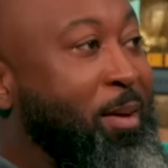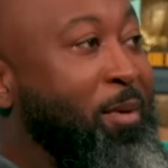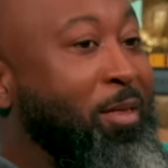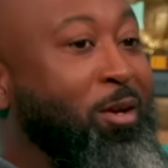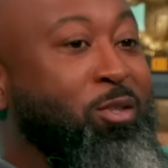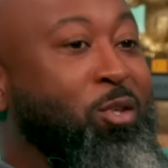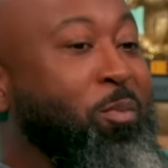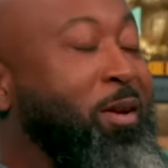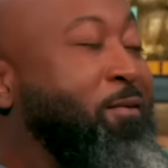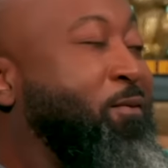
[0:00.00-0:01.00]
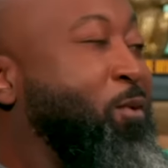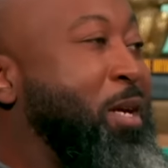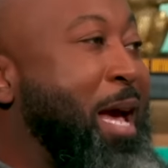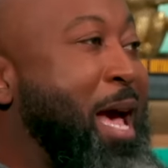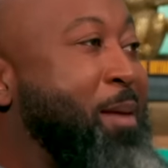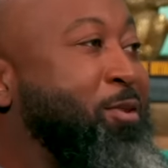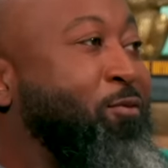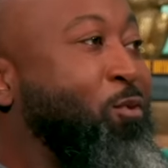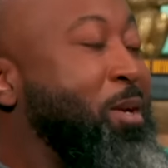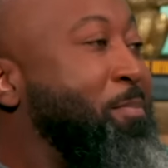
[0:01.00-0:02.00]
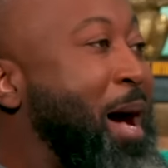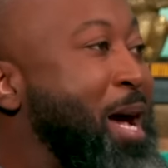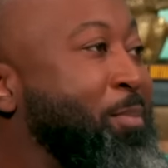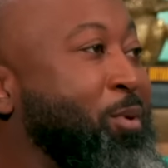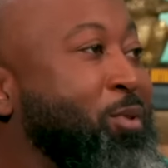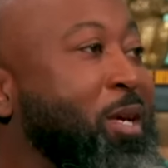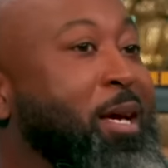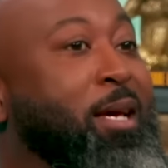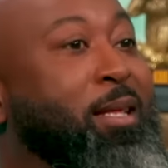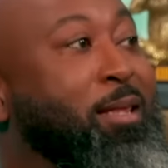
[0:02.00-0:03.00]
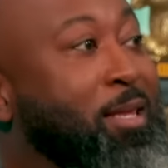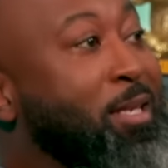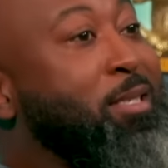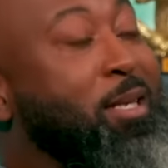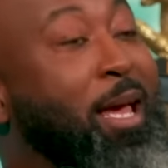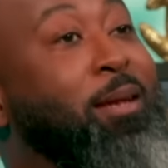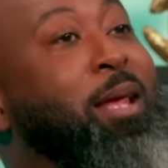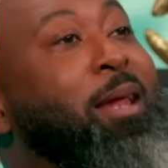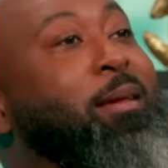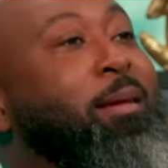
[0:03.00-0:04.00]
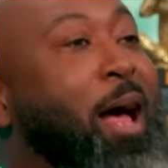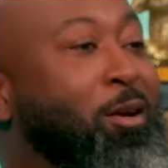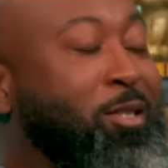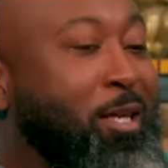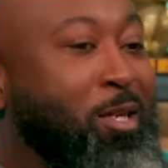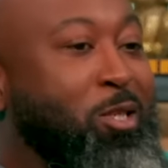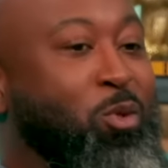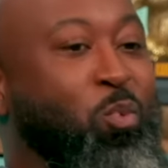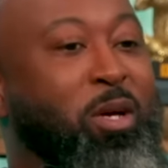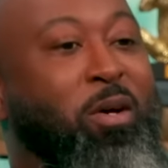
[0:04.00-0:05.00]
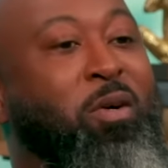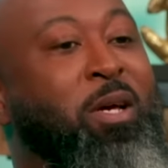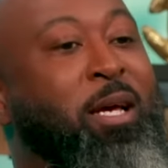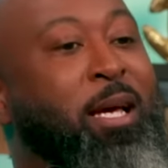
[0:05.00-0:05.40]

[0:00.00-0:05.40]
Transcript: I mean, there's so many free apps, free Bibles. This, and I'll say this as well.